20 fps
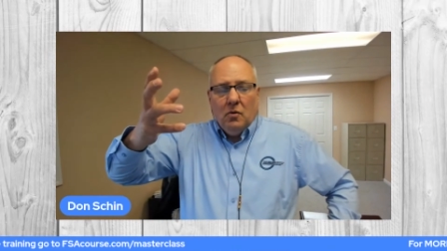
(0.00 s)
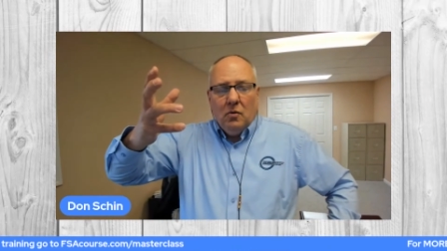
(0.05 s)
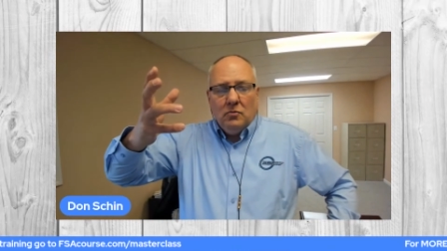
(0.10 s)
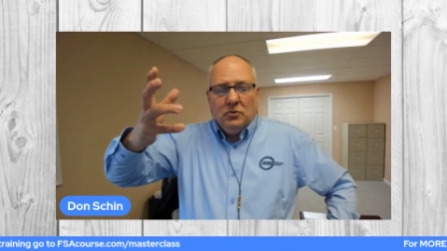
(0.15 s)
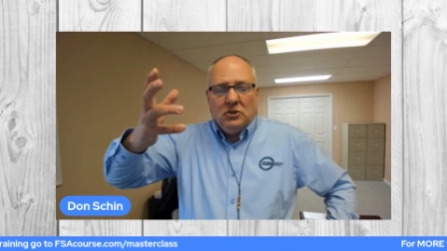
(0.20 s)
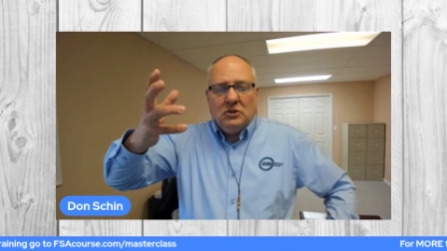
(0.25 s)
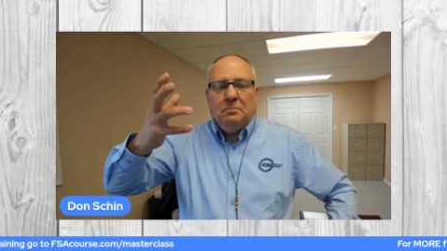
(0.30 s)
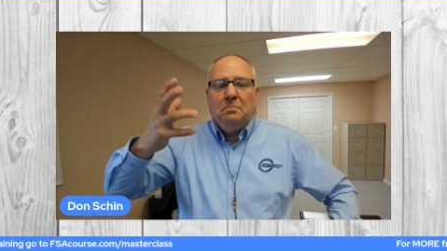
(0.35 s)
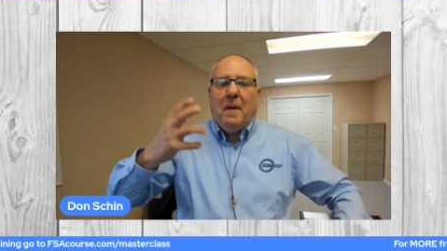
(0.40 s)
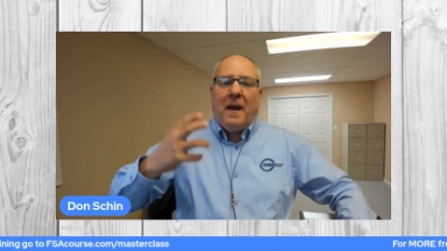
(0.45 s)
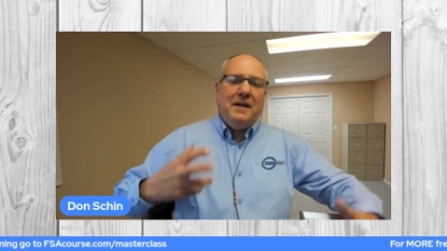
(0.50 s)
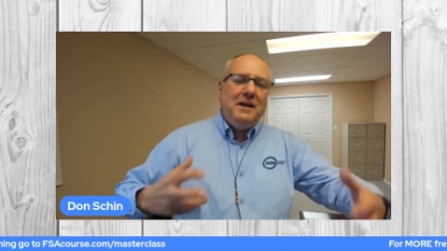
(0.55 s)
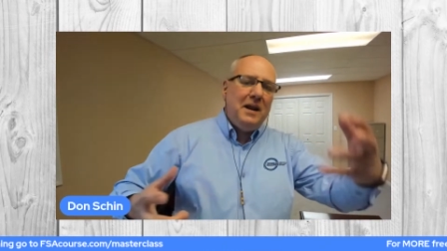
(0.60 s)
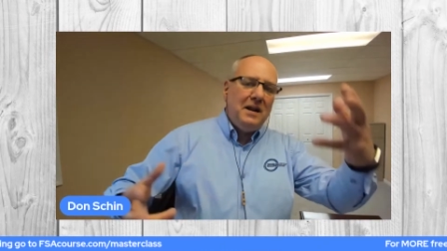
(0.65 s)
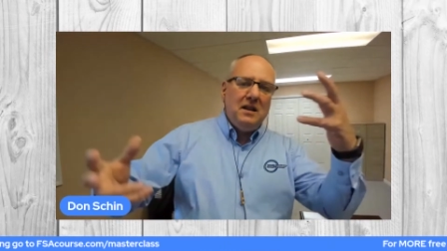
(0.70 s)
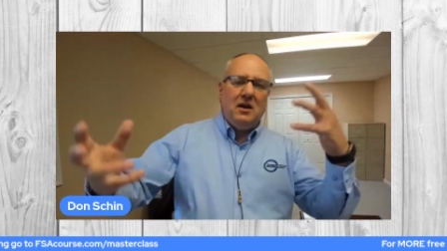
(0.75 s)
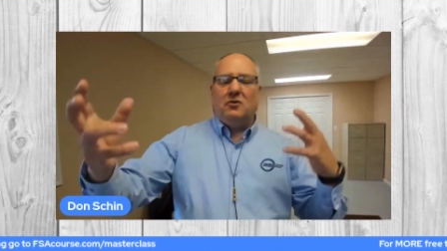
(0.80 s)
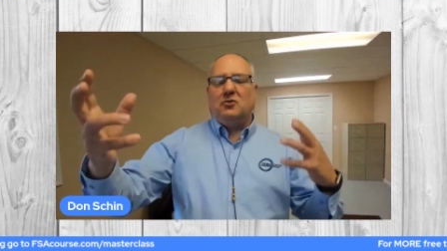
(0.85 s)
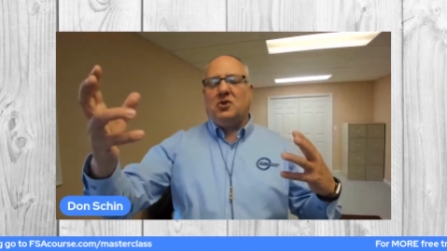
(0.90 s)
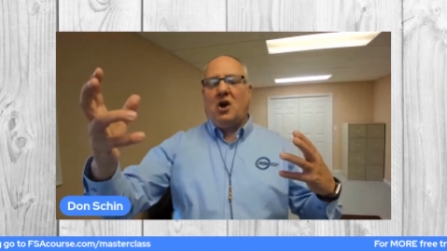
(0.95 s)
spending
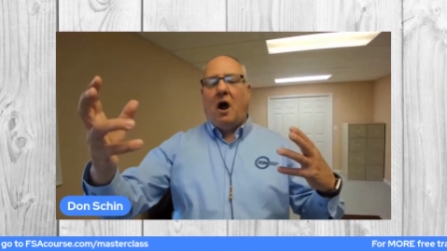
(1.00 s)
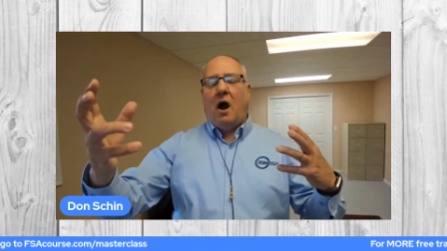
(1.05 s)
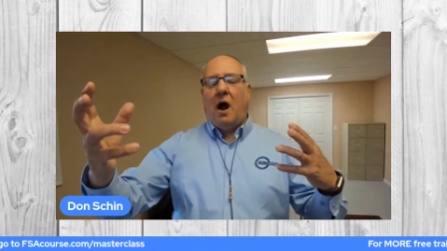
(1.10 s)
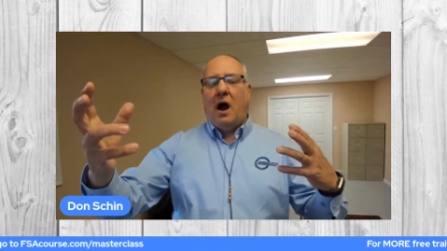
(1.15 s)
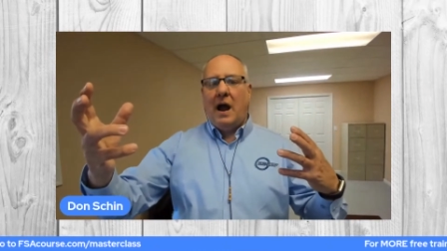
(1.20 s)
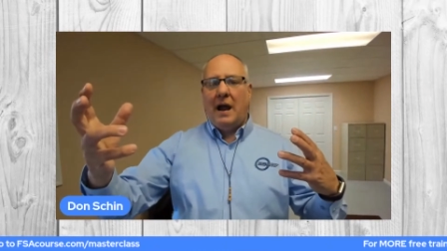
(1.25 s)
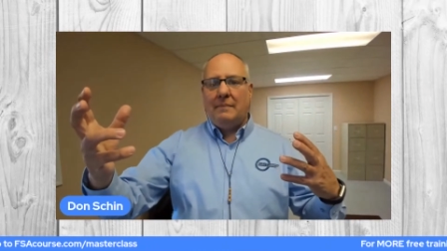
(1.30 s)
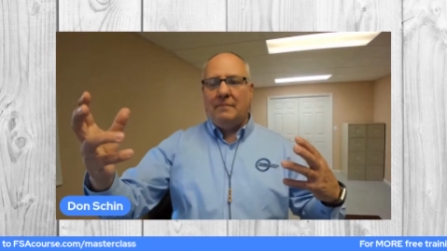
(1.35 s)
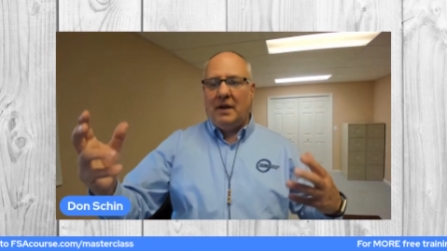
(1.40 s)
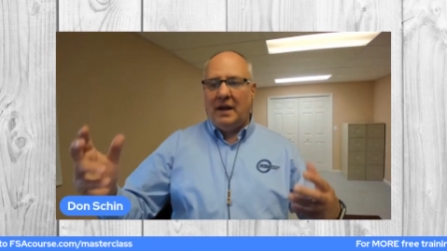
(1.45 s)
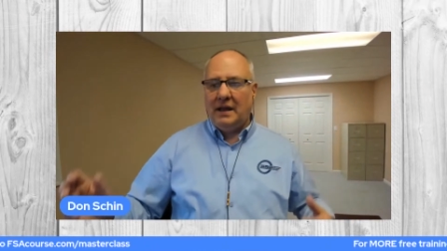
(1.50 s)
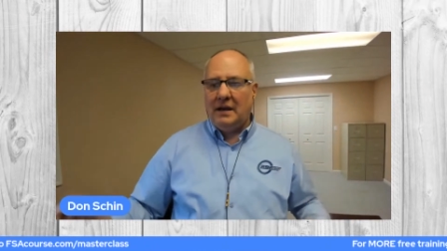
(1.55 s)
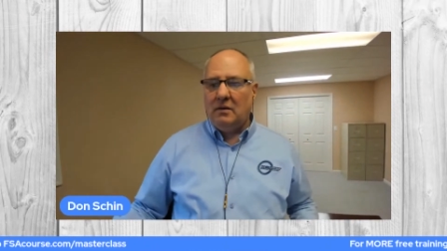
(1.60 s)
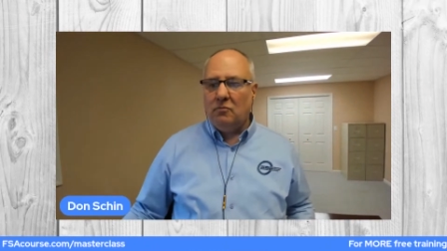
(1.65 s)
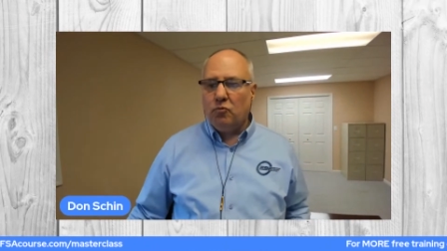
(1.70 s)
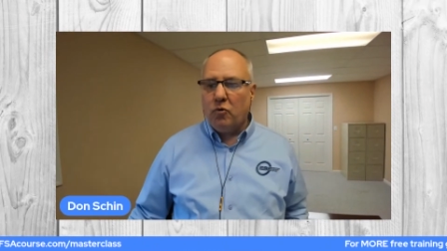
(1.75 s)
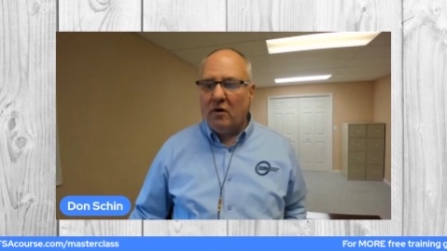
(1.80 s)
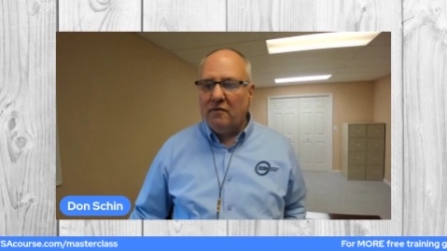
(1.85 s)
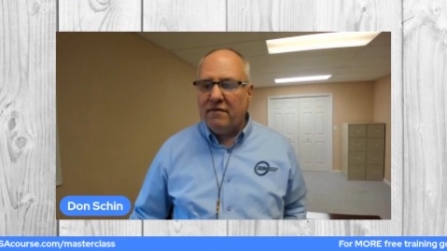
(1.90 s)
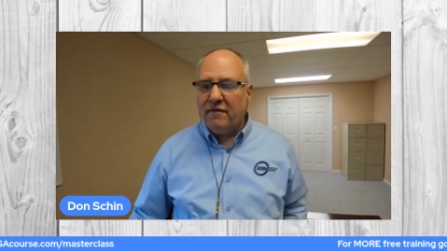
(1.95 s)
their time in
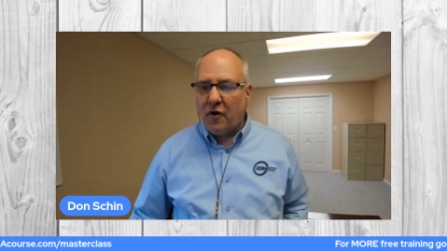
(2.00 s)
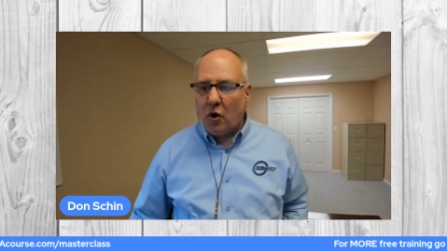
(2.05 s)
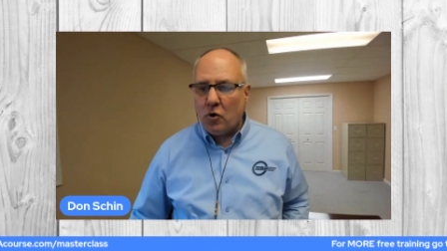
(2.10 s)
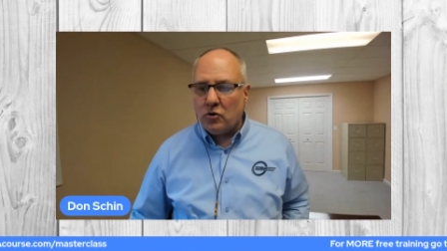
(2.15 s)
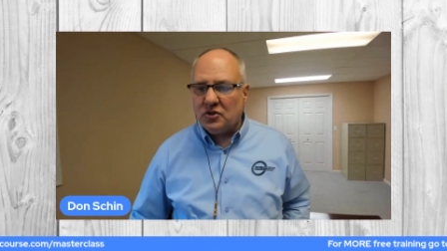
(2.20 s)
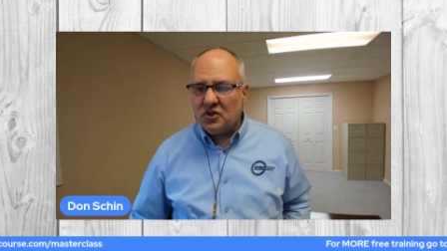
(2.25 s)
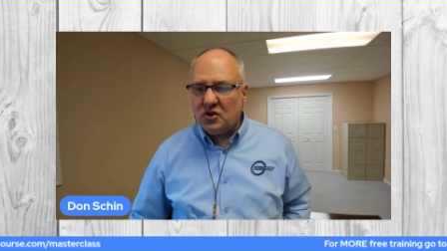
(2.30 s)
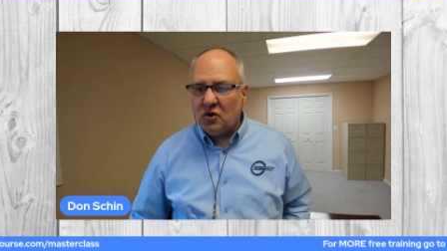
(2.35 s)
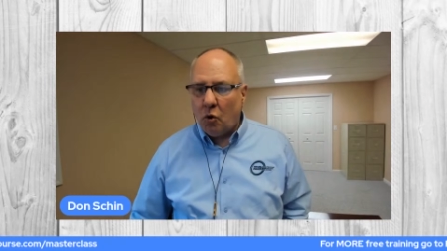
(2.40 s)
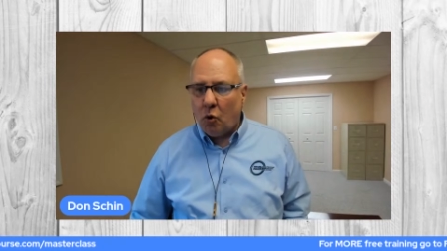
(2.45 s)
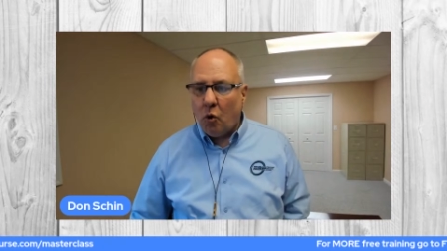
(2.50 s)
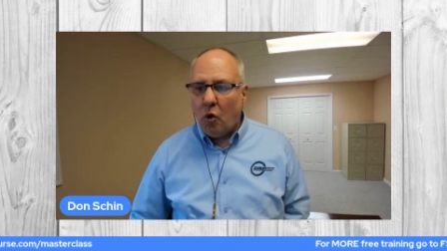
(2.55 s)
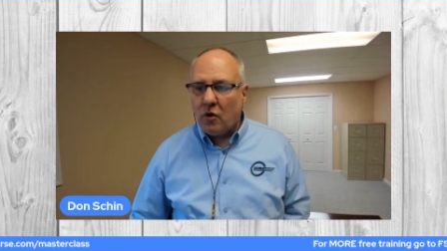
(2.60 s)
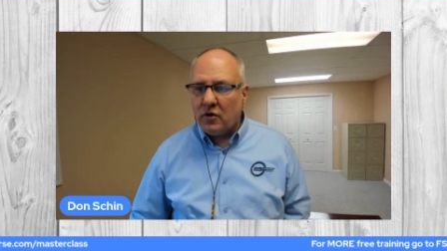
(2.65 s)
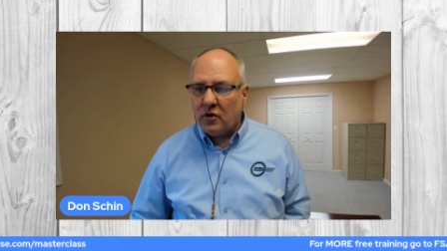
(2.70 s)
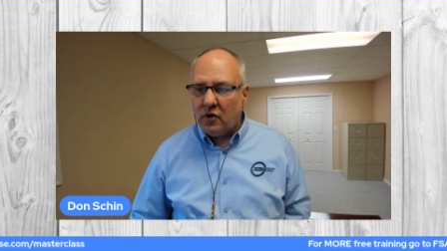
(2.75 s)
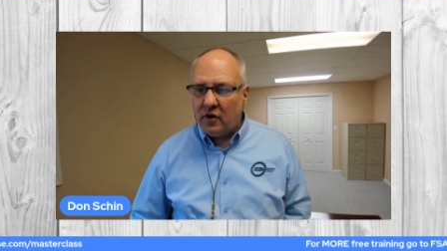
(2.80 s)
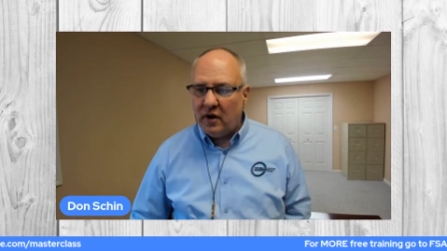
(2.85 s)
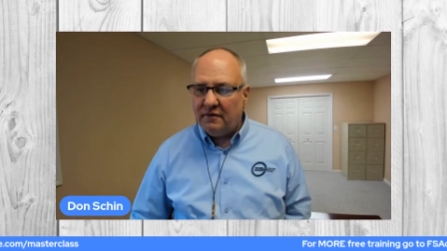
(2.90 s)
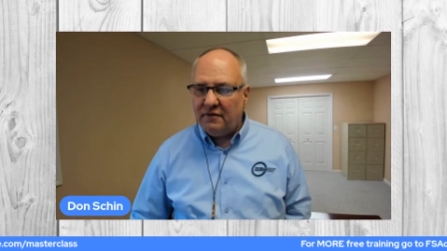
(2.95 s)
reverse
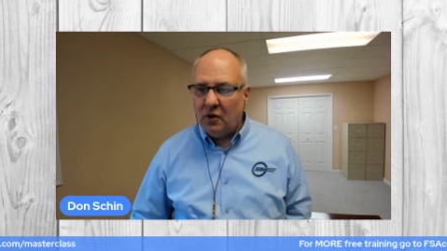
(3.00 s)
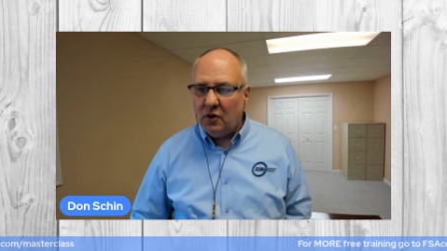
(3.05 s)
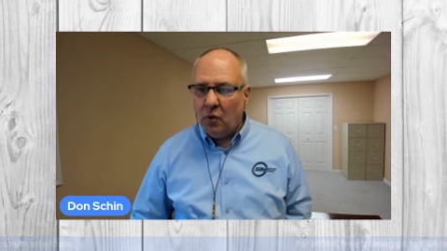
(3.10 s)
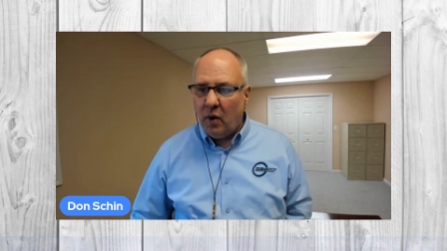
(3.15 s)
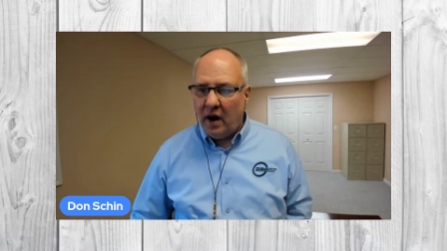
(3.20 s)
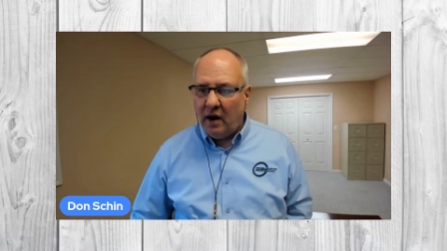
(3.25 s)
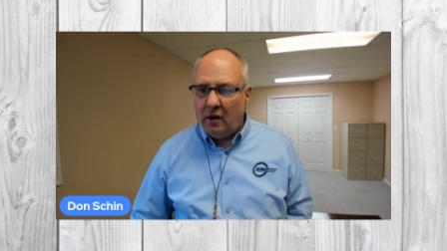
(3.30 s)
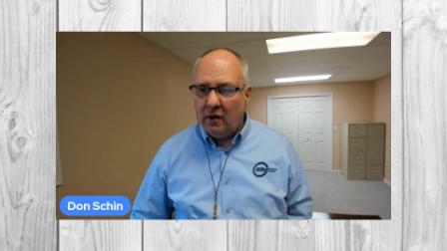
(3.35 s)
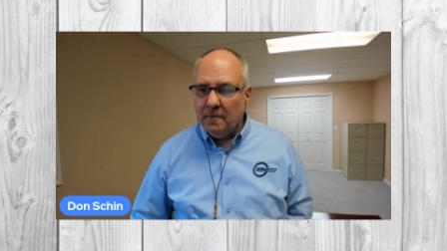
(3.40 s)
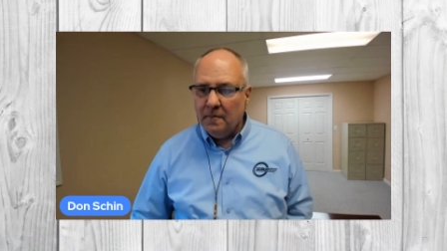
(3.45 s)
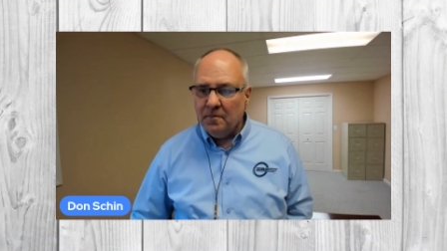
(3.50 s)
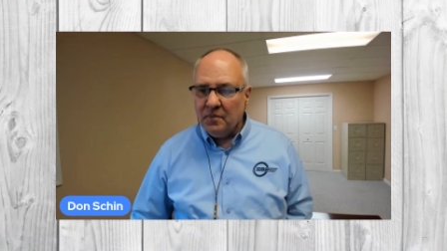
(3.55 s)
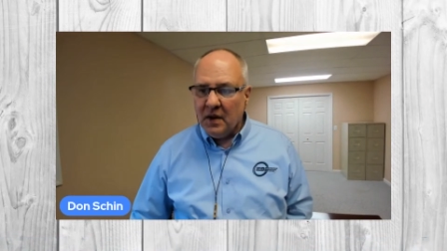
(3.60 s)
order, if you will.